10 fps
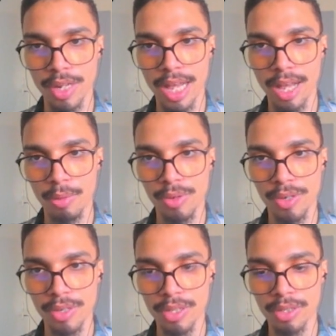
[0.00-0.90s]

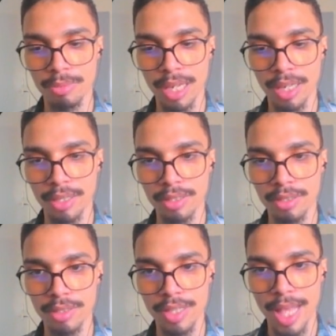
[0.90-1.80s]
our command
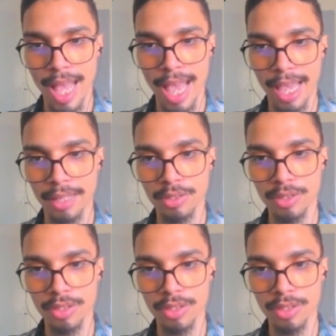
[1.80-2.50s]
add.